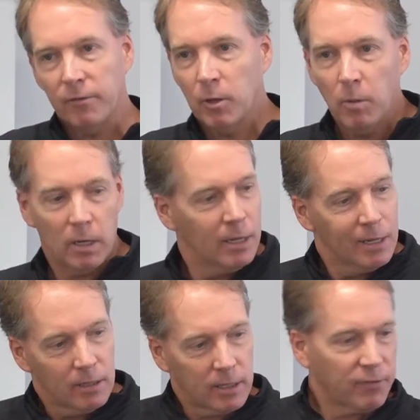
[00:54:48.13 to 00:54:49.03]
If you want,
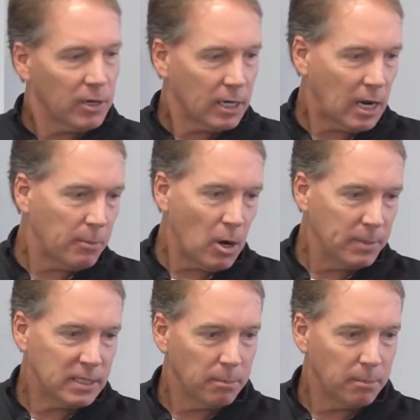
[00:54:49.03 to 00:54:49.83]
look, if you're going to come home and